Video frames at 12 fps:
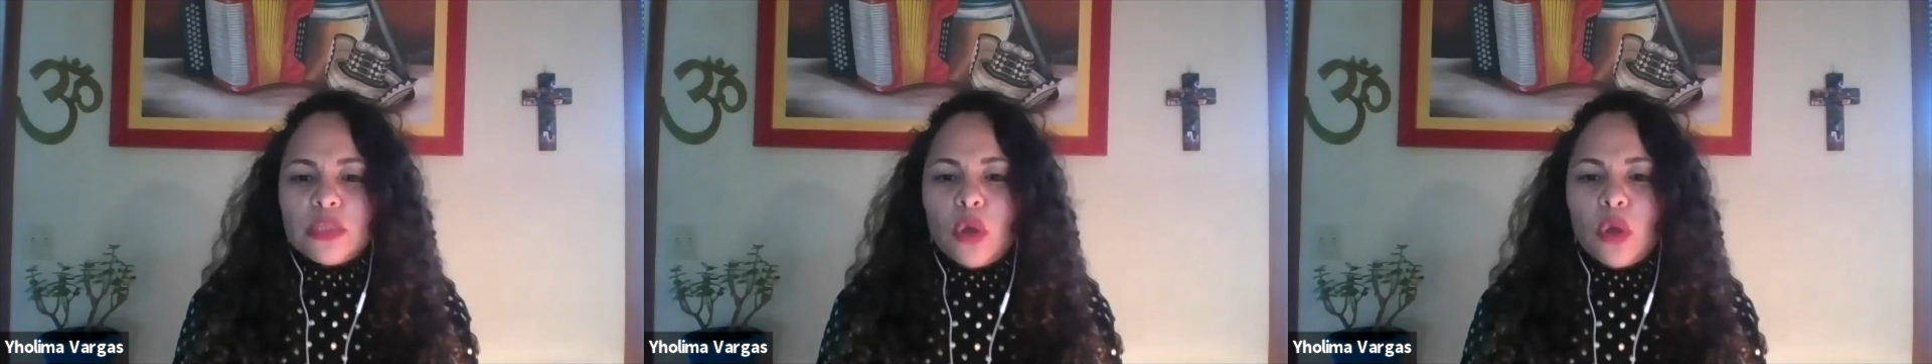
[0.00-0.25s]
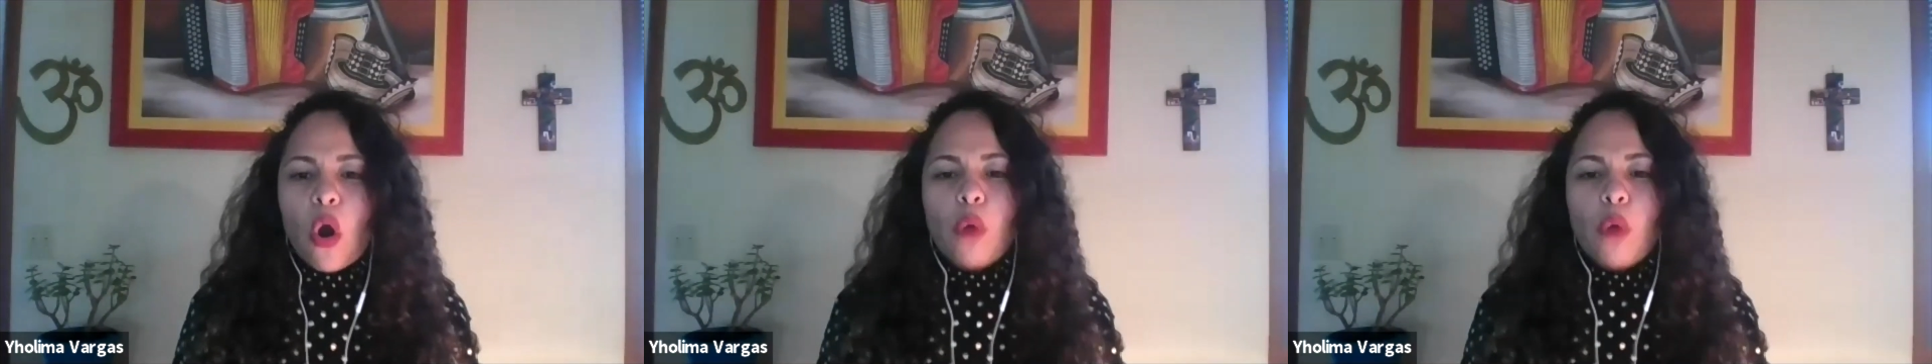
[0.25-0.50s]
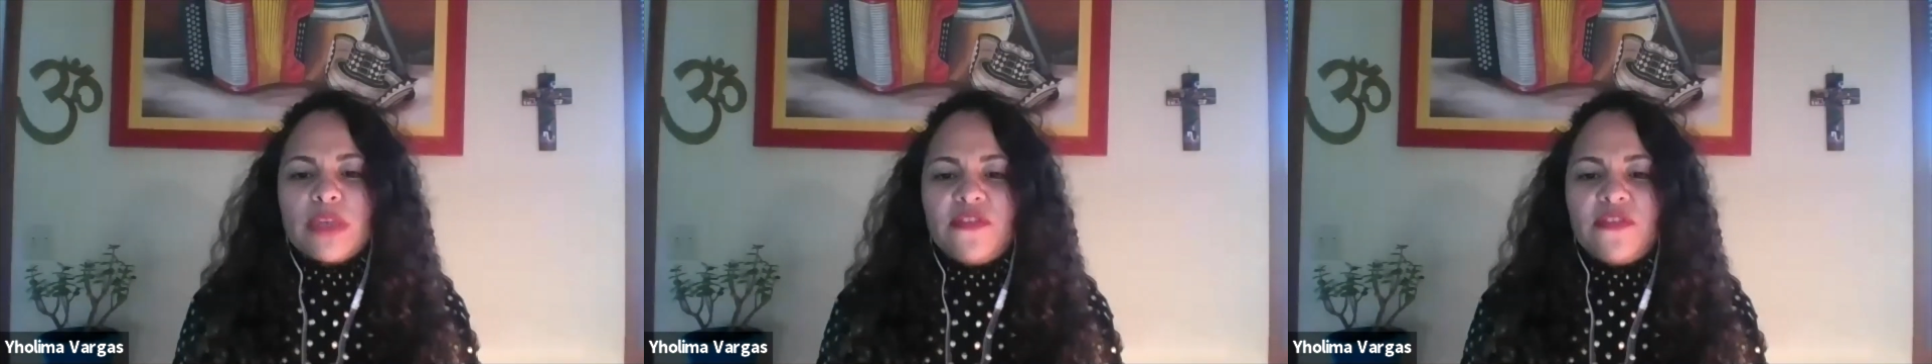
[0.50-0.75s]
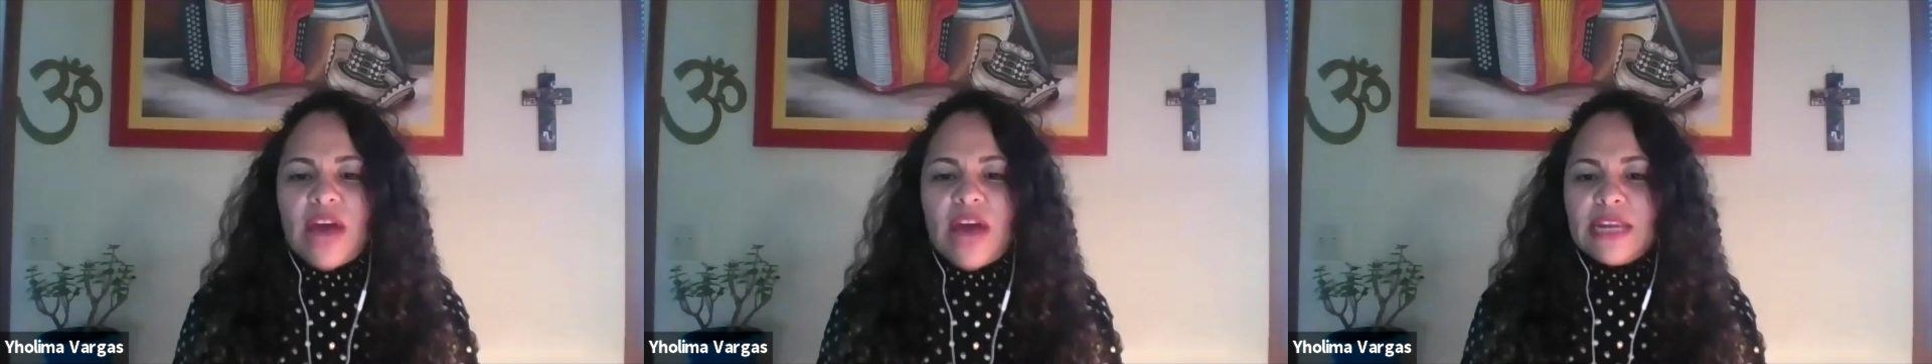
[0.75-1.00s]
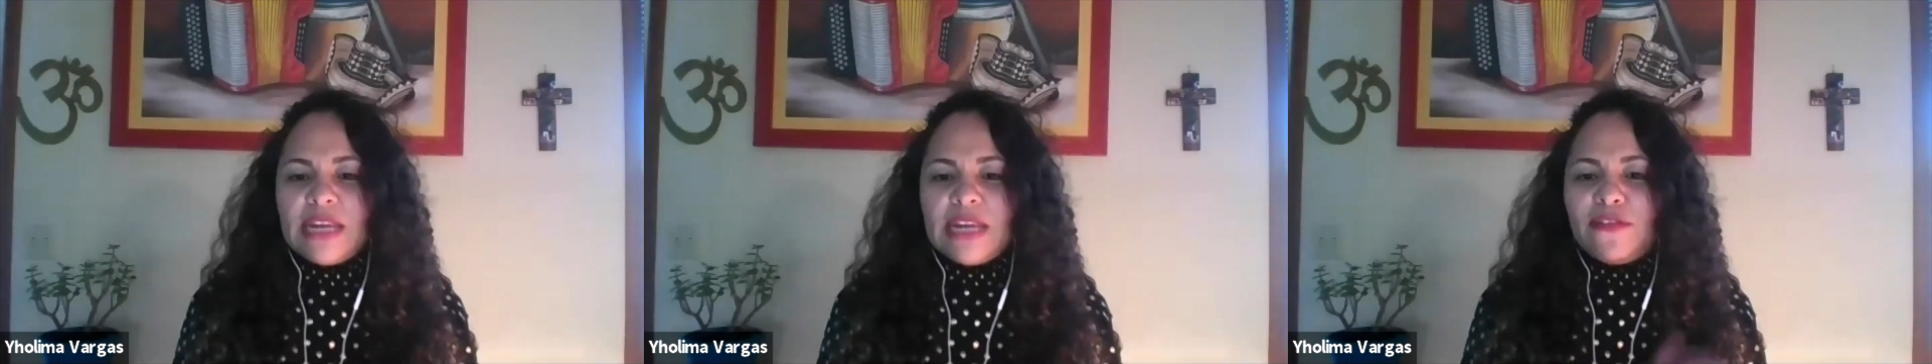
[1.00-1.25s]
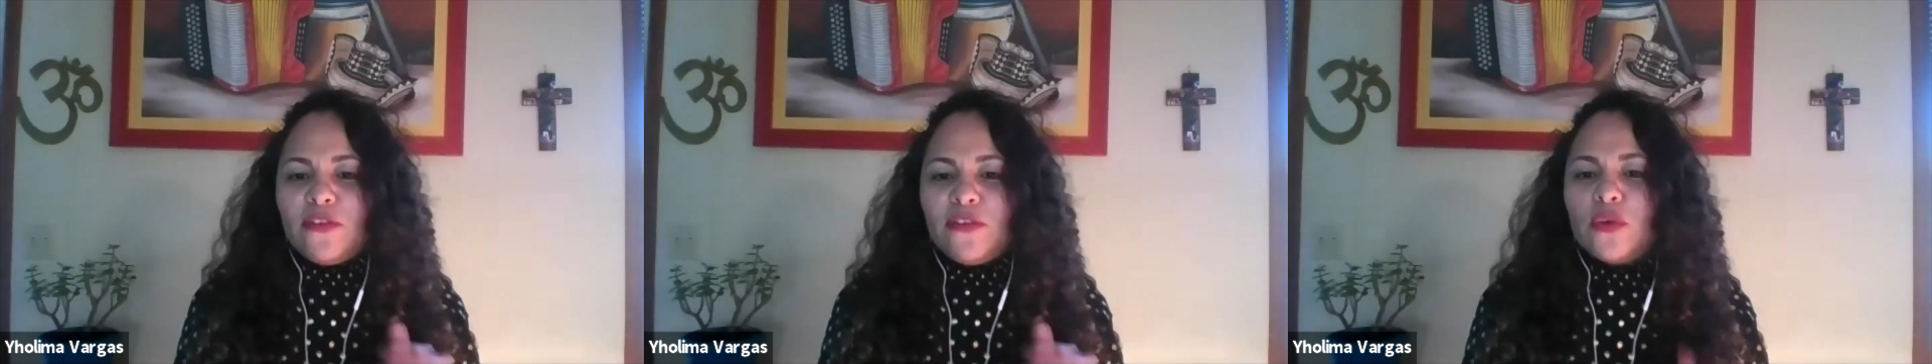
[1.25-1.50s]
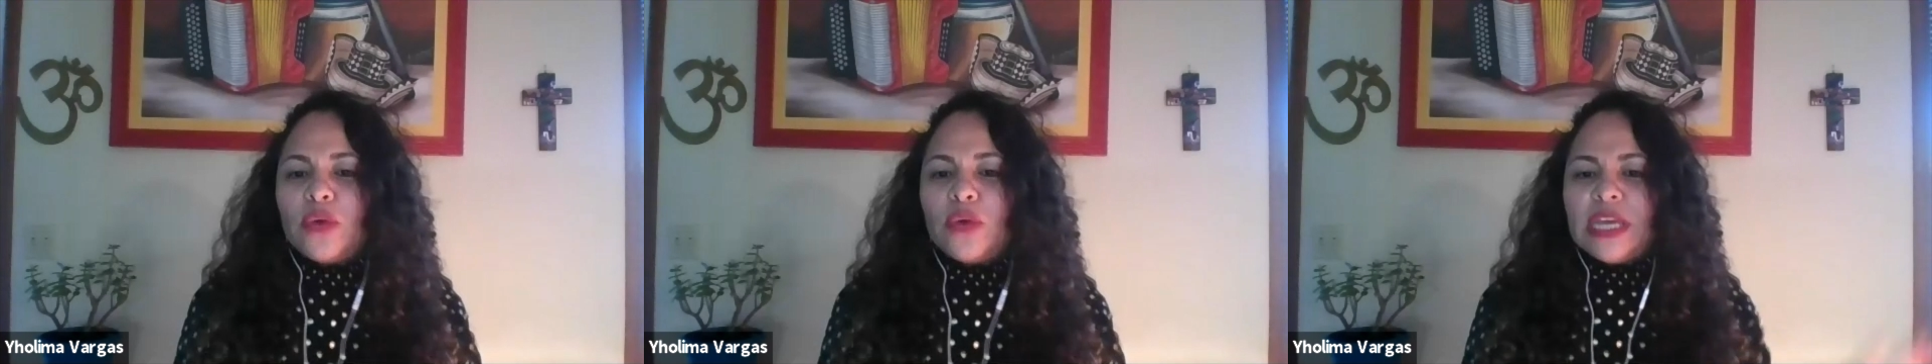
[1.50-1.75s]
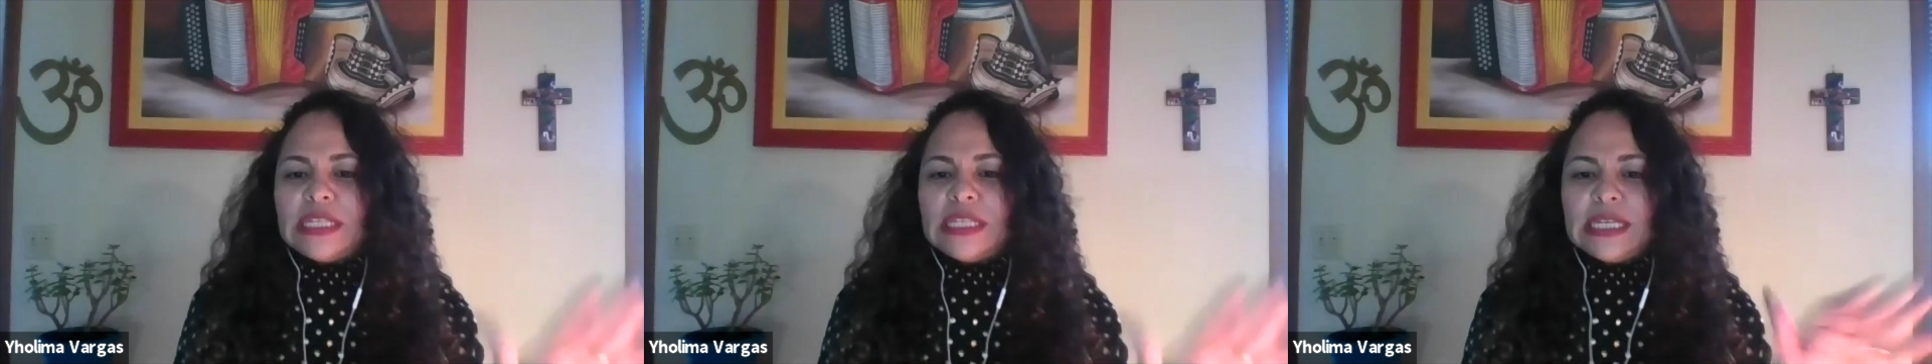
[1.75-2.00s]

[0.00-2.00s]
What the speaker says: always find a fluid,